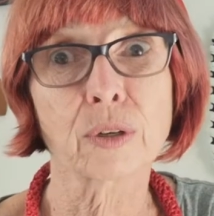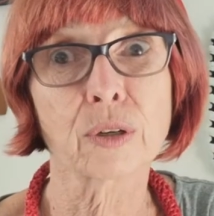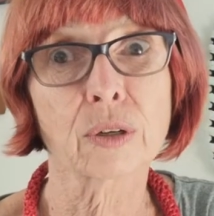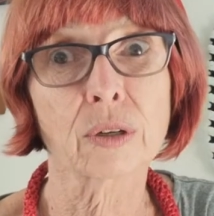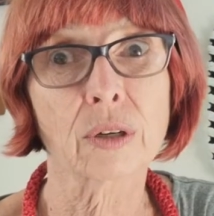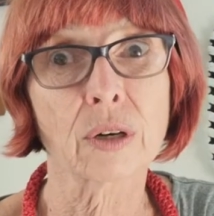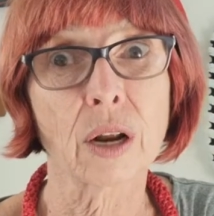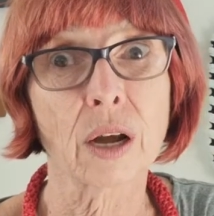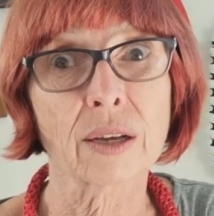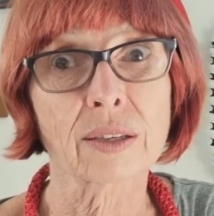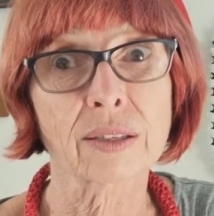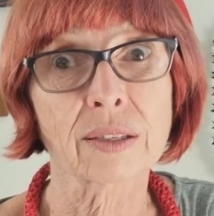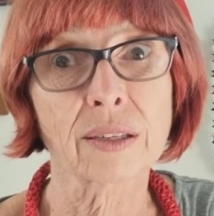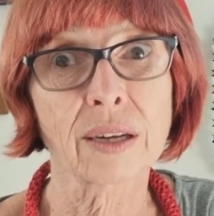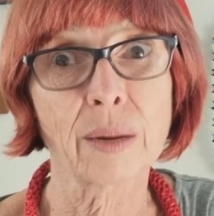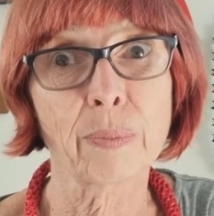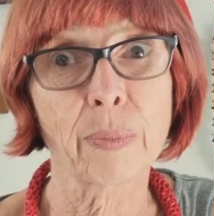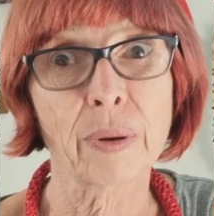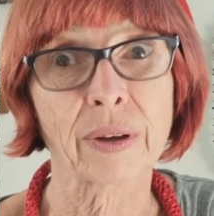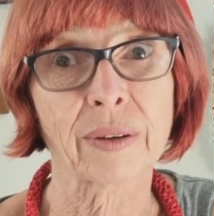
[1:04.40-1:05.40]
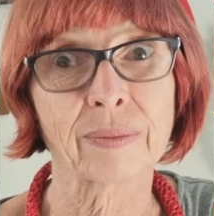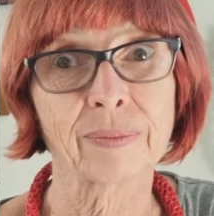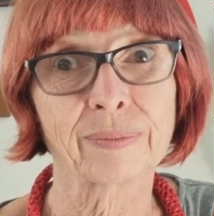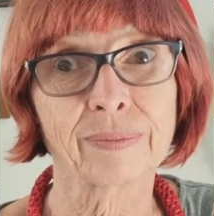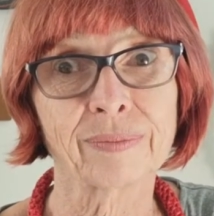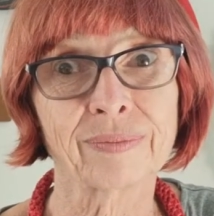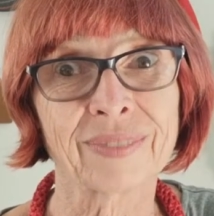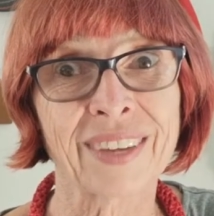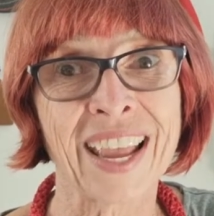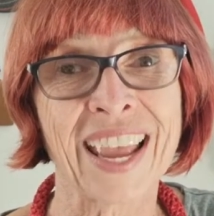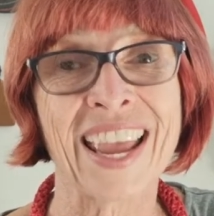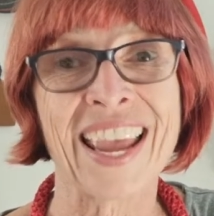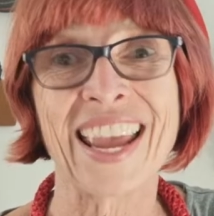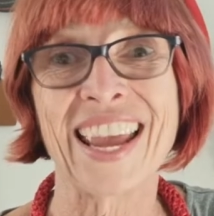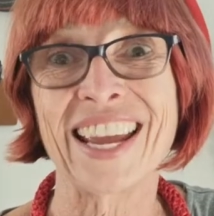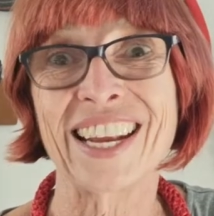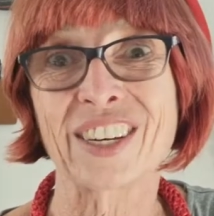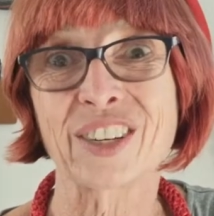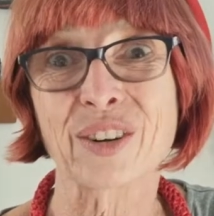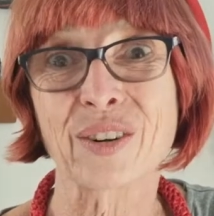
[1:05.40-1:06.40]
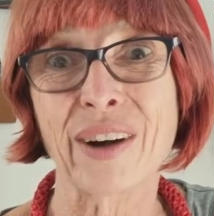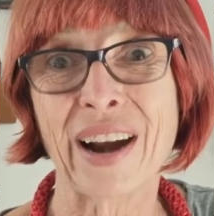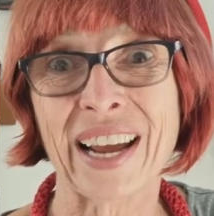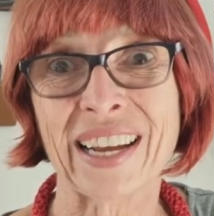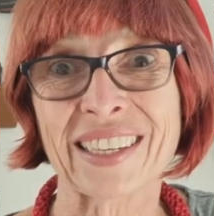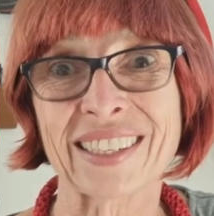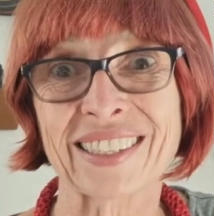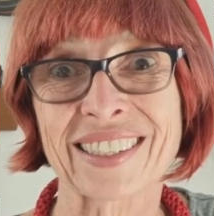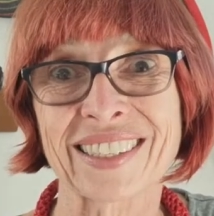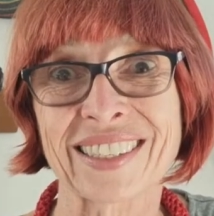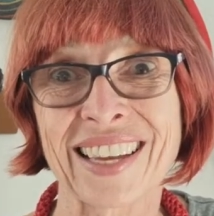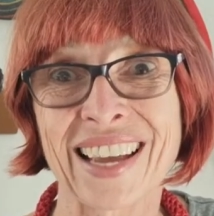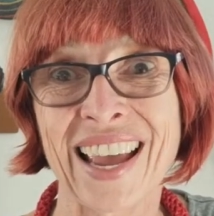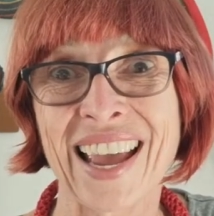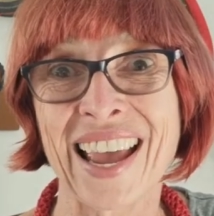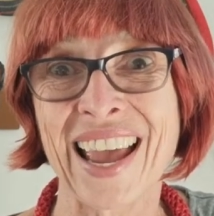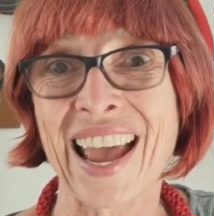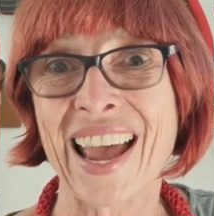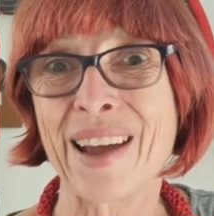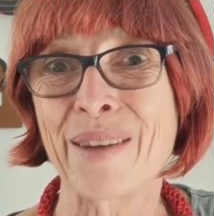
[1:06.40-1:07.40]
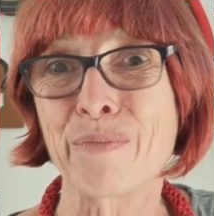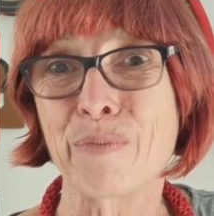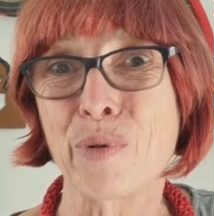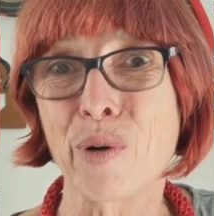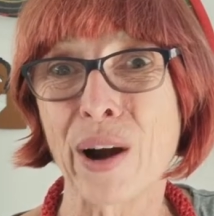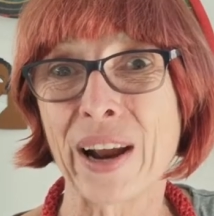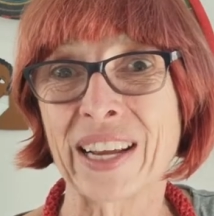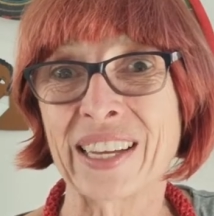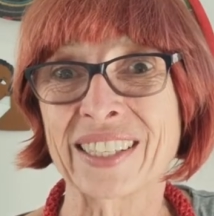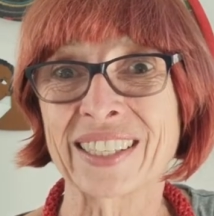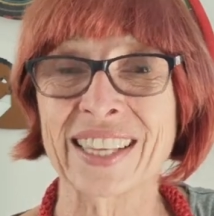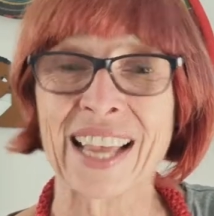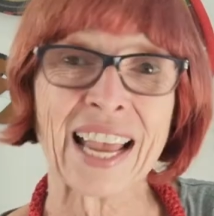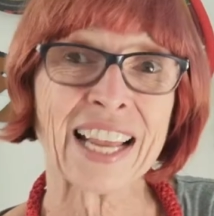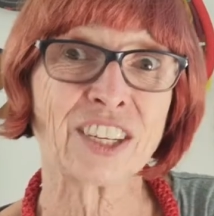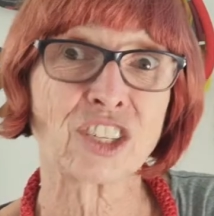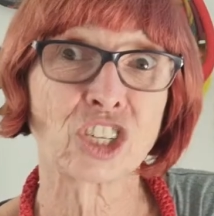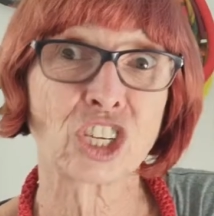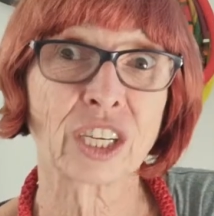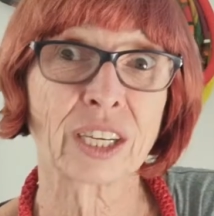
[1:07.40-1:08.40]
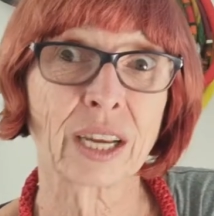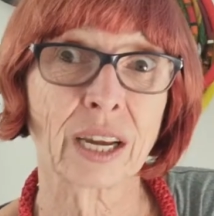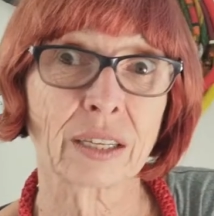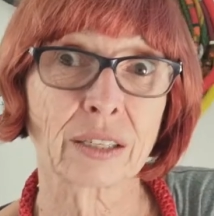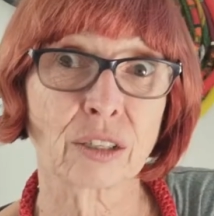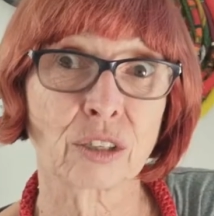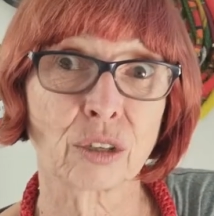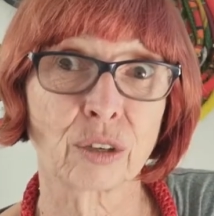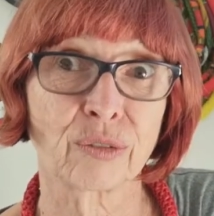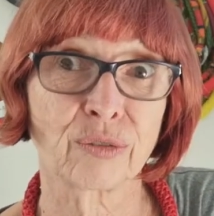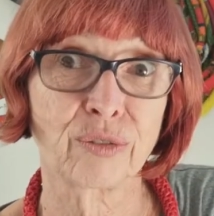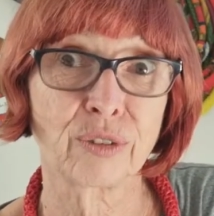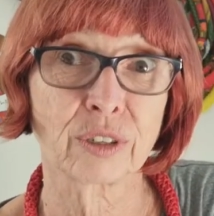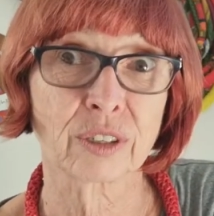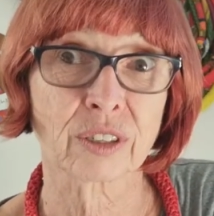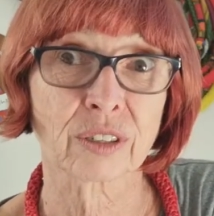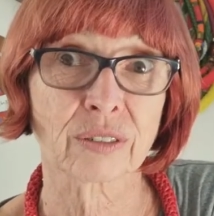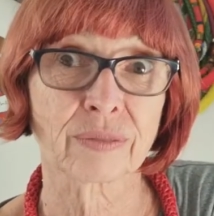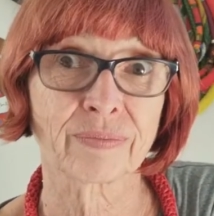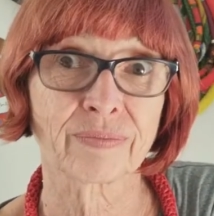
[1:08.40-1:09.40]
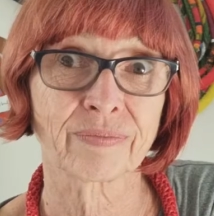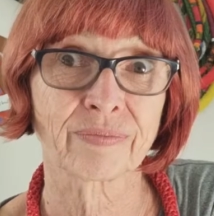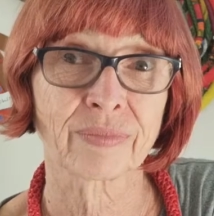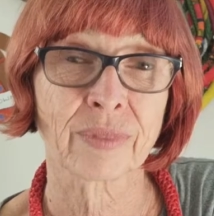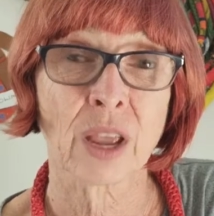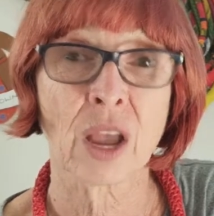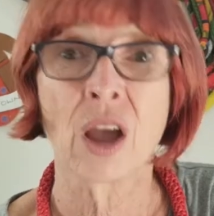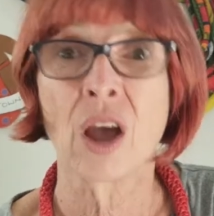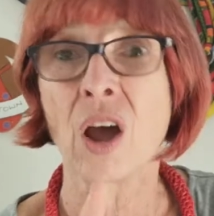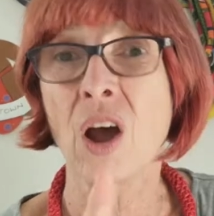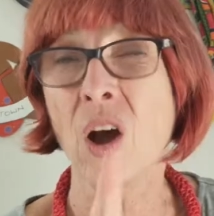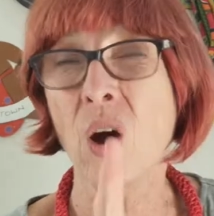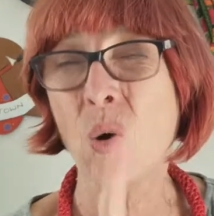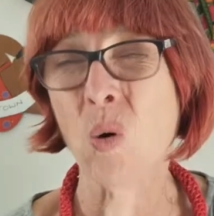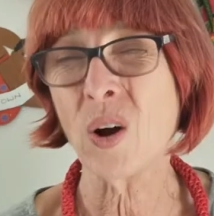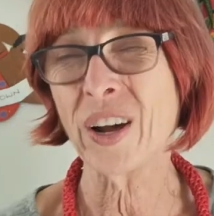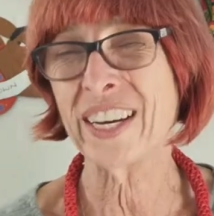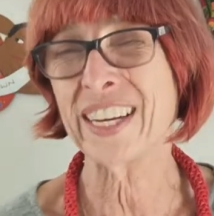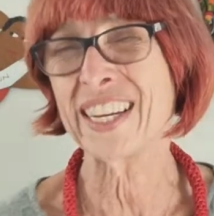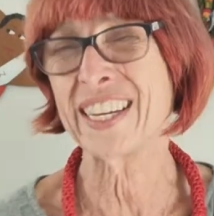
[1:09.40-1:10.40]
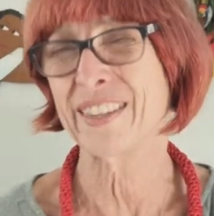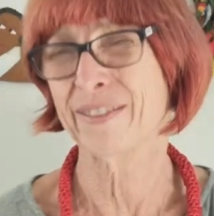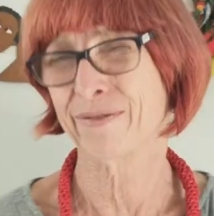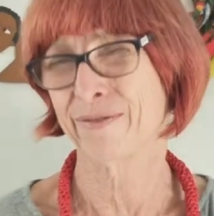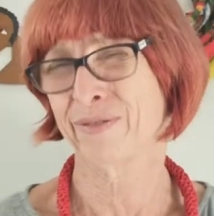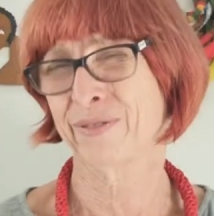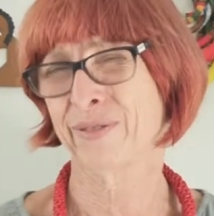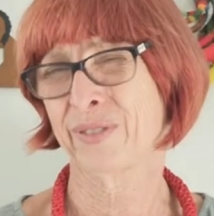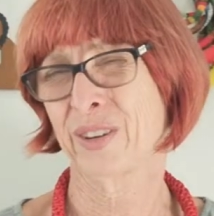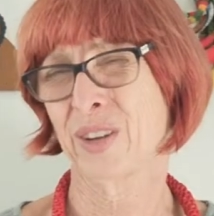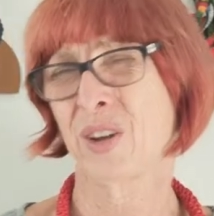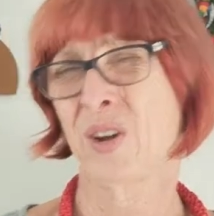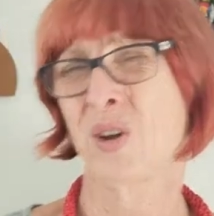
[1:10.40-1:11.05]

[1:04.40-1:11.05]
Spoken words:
her glass slipper? It cracks, breaks, and she cuts her foot. What if,